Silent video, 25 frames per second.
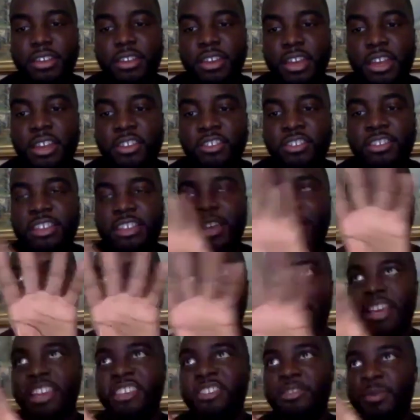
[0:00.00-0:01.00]
just like
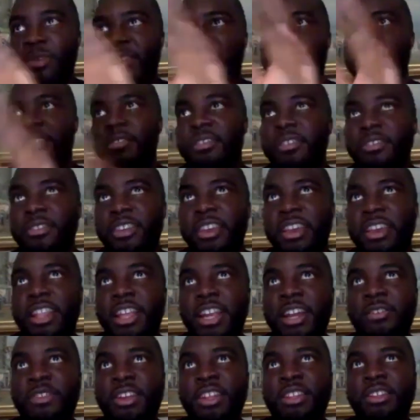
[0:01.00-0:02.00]
placements here and there. Like I've
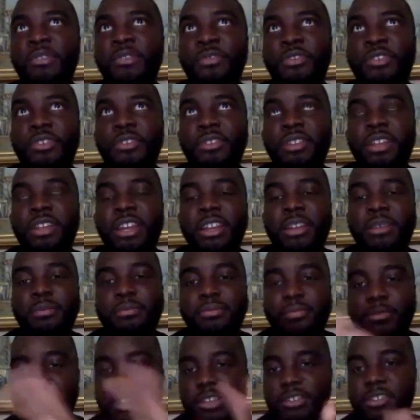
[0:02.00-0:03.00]
done a few like
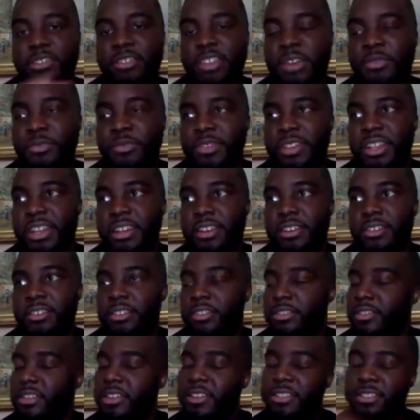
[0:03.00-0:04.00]
stuff on like
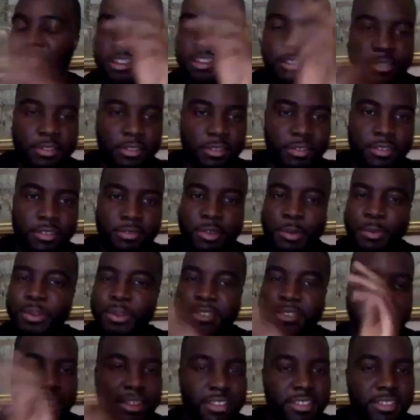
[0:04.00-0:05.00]
No Signal
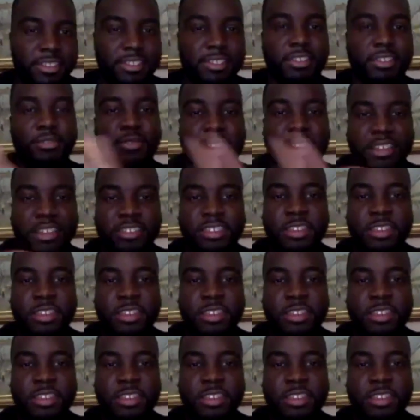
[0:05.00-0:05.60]
Represents and all that stuff.